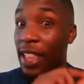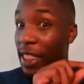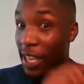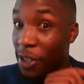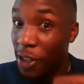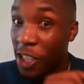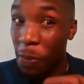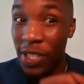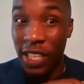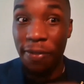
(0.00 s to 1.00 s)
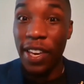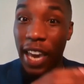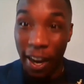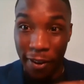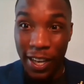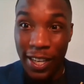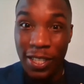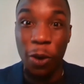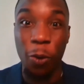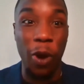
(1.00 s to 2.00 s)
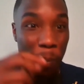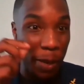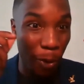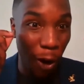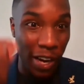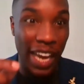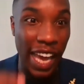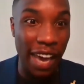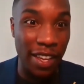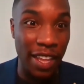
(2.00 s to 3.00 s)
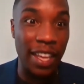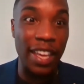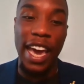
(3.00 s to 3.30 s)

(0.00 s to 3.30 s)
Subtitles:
these are the specific areas where people are not having it.